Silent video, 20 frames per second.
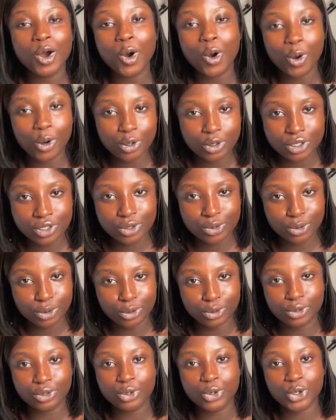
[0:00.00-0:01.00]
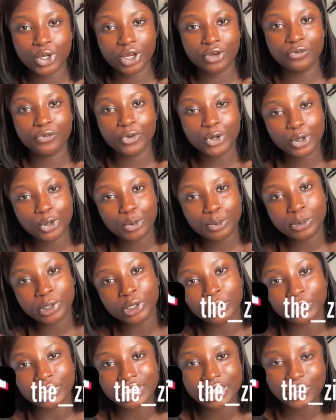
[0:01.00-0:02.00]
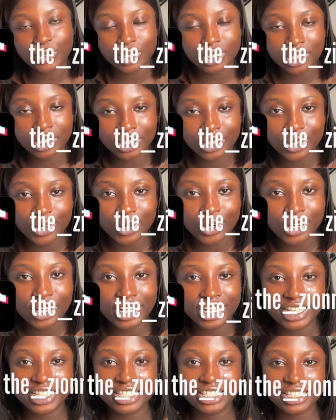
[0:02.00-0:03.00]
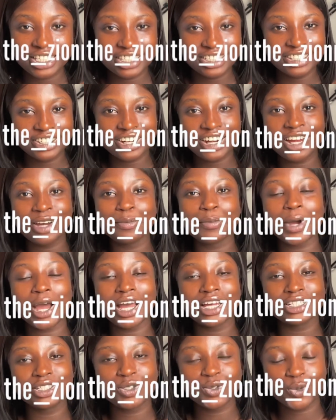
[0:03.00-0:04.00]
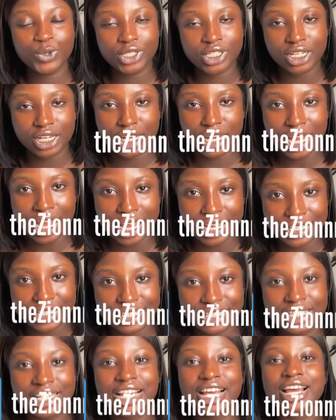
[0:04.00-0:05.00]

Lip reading: Also, you can follow me on TikTok, Instagram, and Twitter, guys.